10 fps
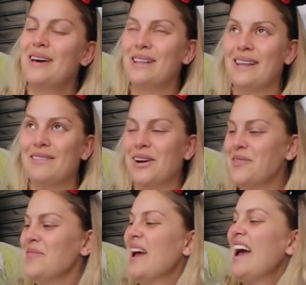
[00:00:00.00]
Clever.
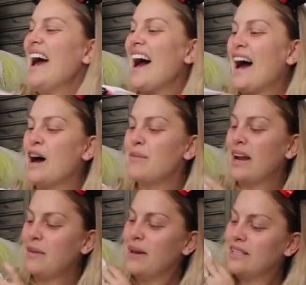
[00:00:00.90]
Um, and
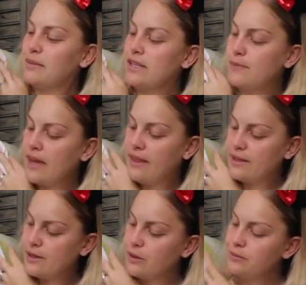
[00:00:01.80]
I picked up this bathing
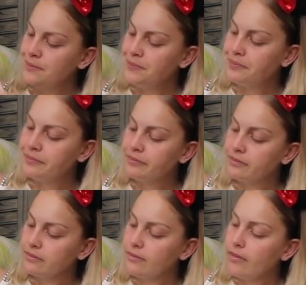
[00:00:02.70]
suit.
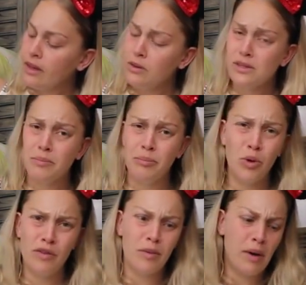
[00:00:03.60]
It's
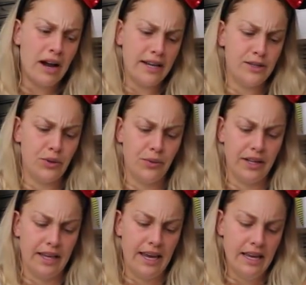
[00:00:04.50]
more of a bodysuit
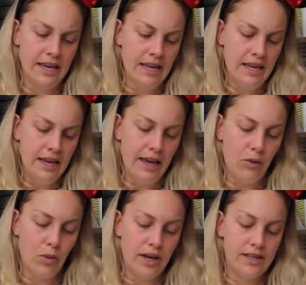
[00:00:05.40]
really.
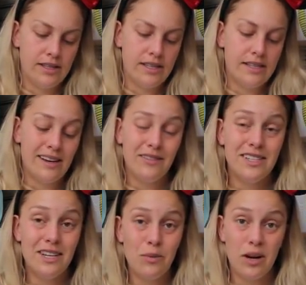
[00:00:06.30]
It was
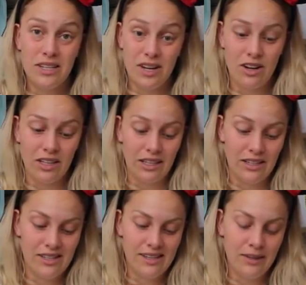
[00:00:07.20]
seventy-one
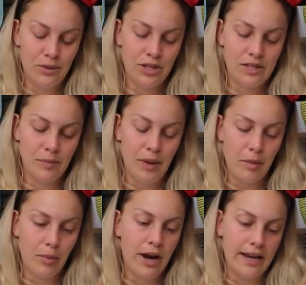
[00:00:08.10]
dollars, which is a
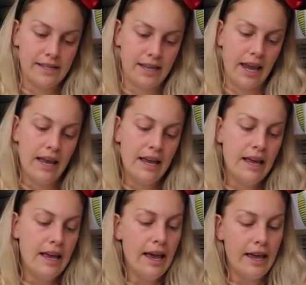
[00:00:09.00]
bit pricey.
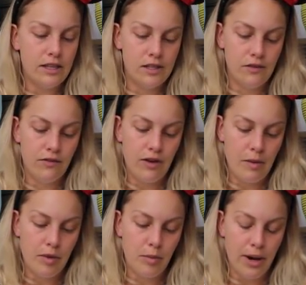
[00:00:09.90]
It's
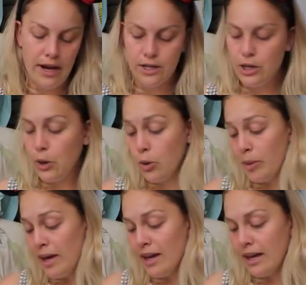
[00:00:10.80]
from the brand
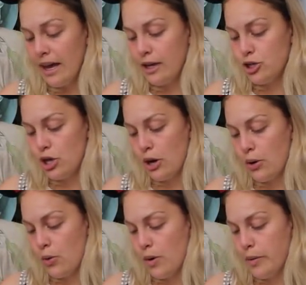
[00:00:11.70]
Hobie, H
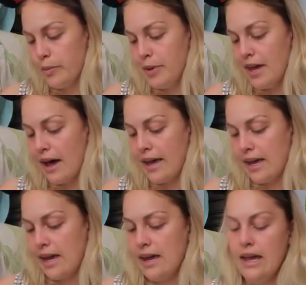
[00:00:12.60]
O B I
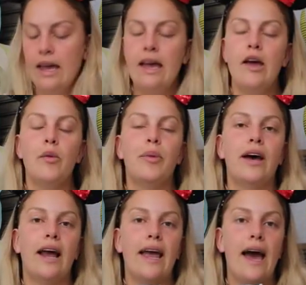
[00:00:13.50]
E.
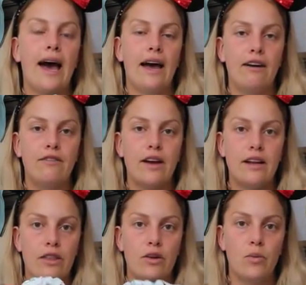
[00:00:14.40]
But I have
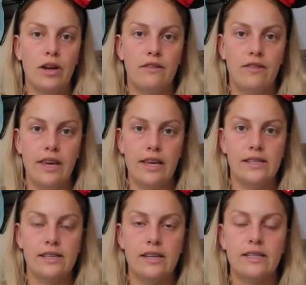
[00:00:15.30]
another one of
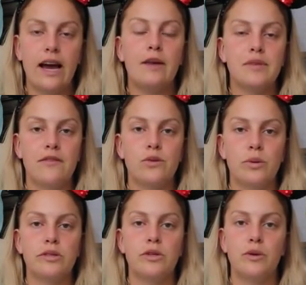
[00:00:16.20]
these types of
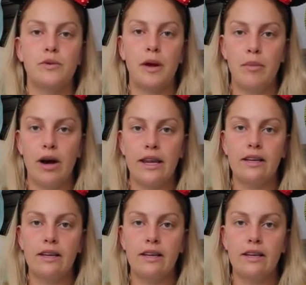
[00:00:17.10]
swimsuits by Body